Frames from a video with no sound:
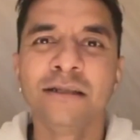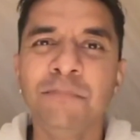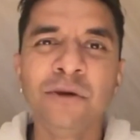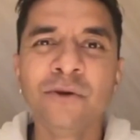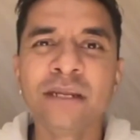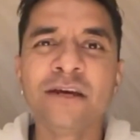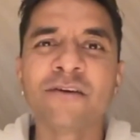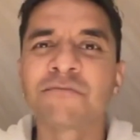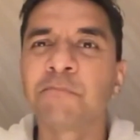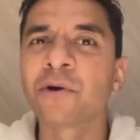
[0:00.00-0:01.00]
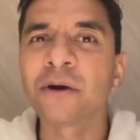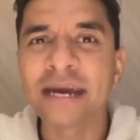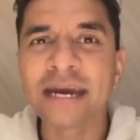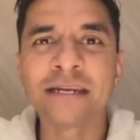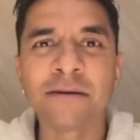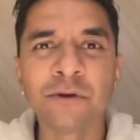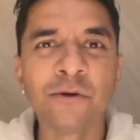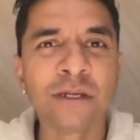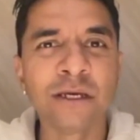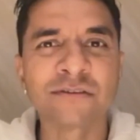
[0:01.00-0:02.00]
the beauty of prayer, the
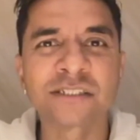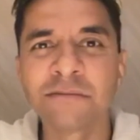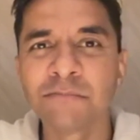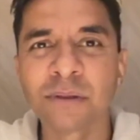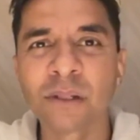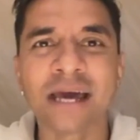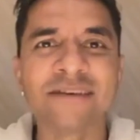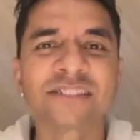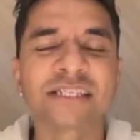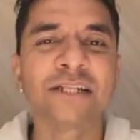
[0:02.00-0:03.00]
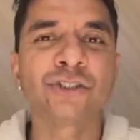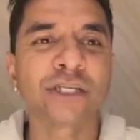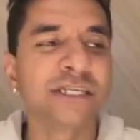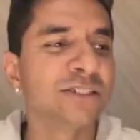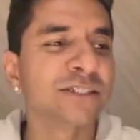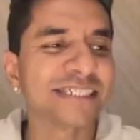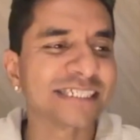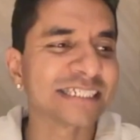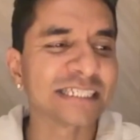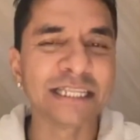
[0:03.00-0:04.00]
beauty of simple lifestyle changes,
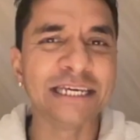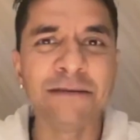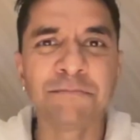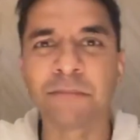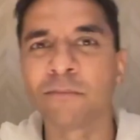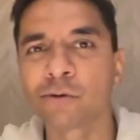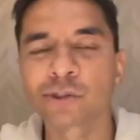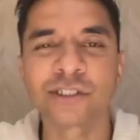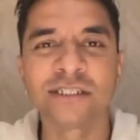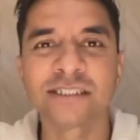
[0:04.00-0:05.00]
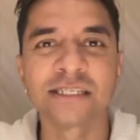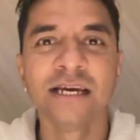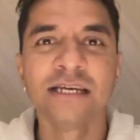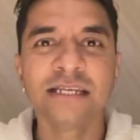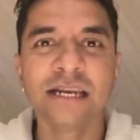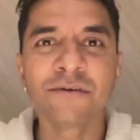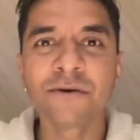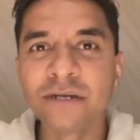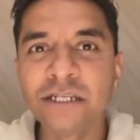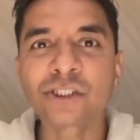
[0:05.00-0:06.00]
sleep, emotions, they never
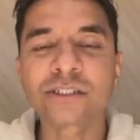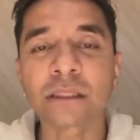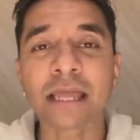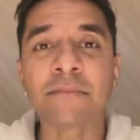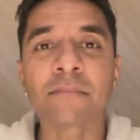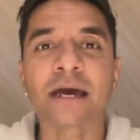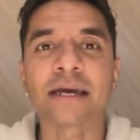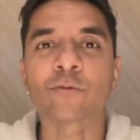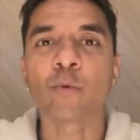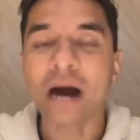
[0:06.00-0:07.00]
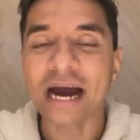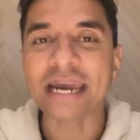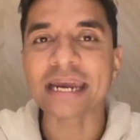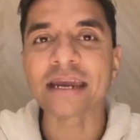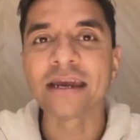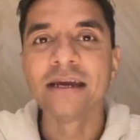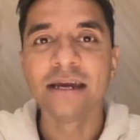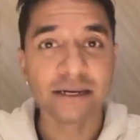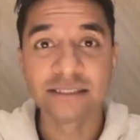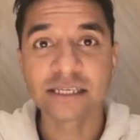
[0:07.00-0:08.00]
reach the limelight. Why?
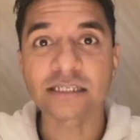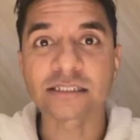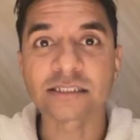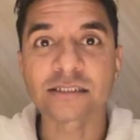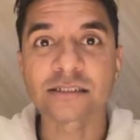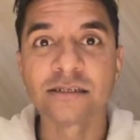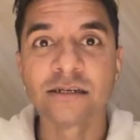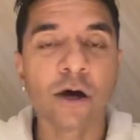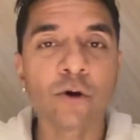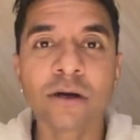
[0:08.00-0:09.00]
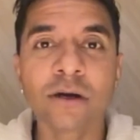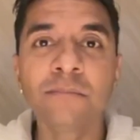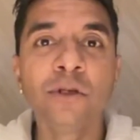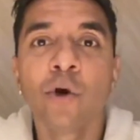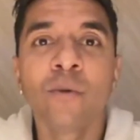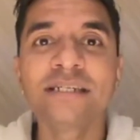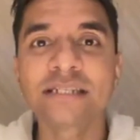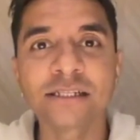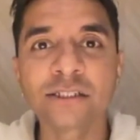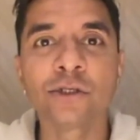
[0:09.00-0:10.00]
It exists. How come no one
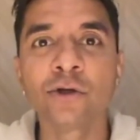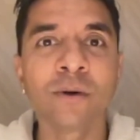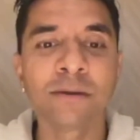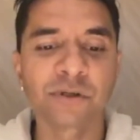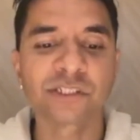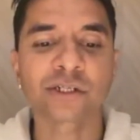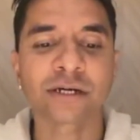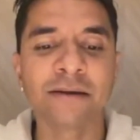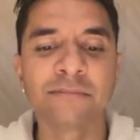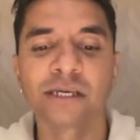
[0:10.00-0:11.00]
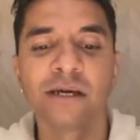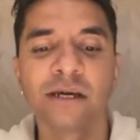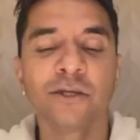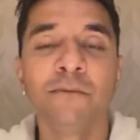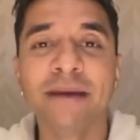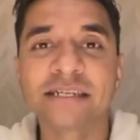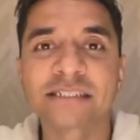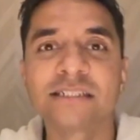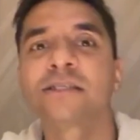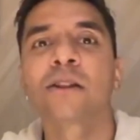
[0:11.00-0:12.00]
tells you, no one prescribes your
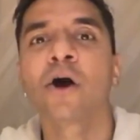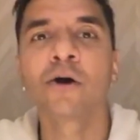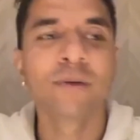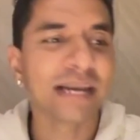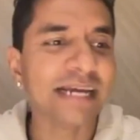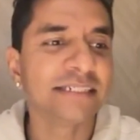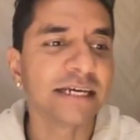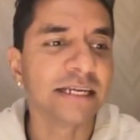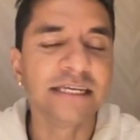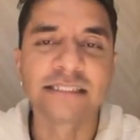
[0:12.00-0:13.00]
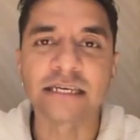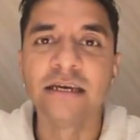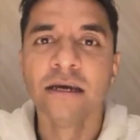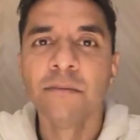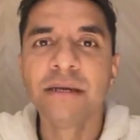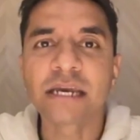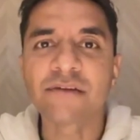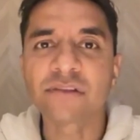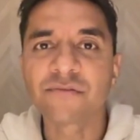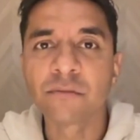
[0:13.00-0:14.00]
medicines along with, hey, take it easy, be
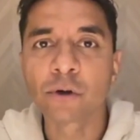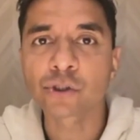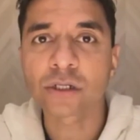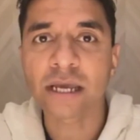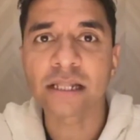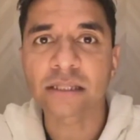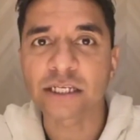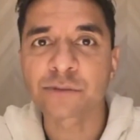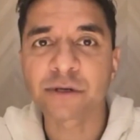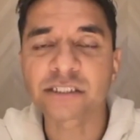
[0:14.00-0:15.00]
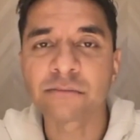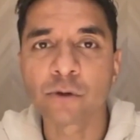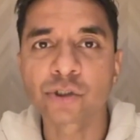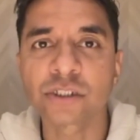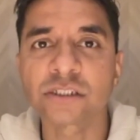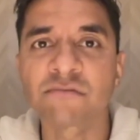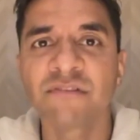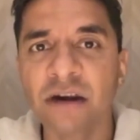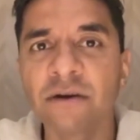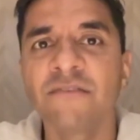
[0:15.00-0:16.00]
careful of emotional health, express emotions.
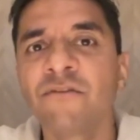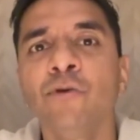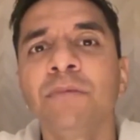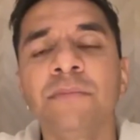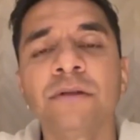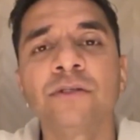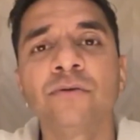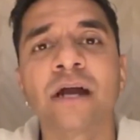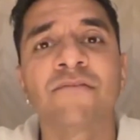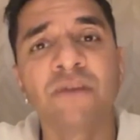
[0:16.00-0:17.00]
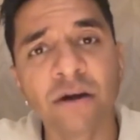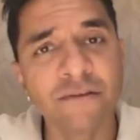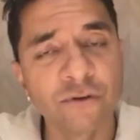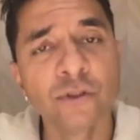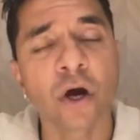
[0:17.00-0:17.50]
Very few people do that. Very few